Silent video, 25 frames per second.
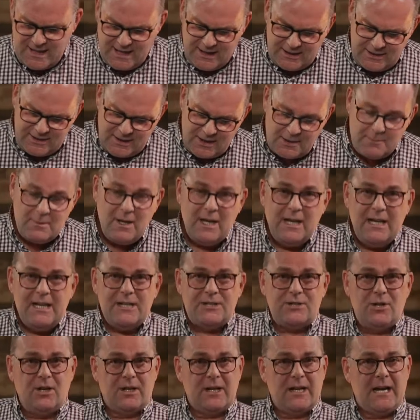saying to them,
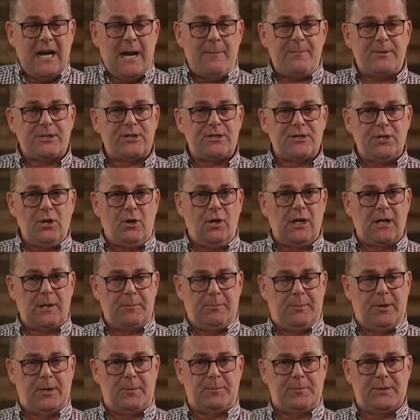he's got an
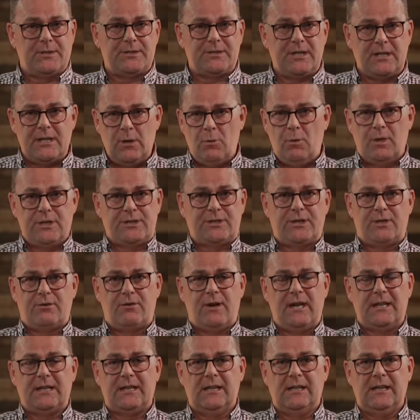apostolic purpose that he wants to
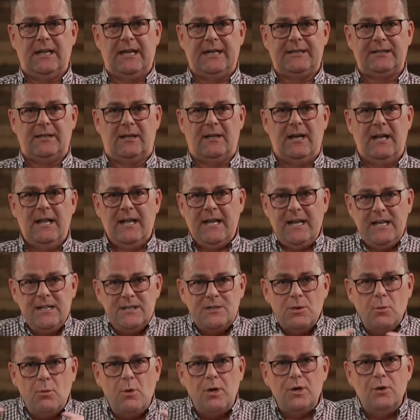write the letter.
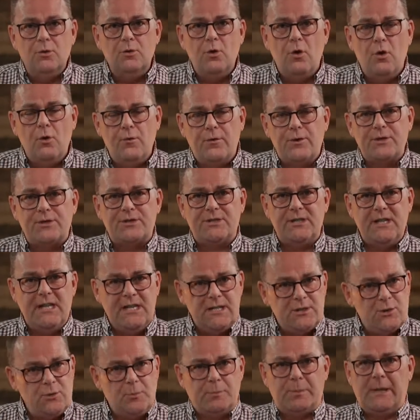He's the one who
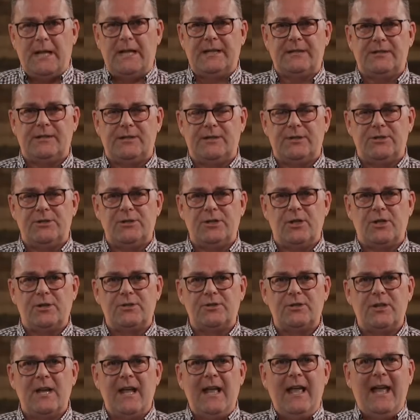oversees, who planted the
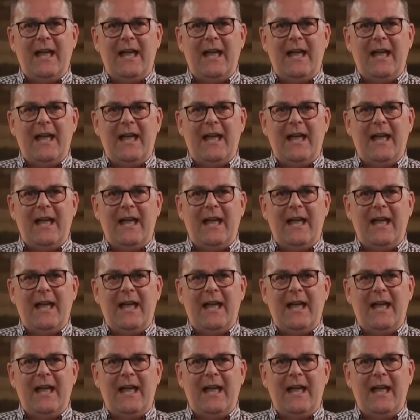church.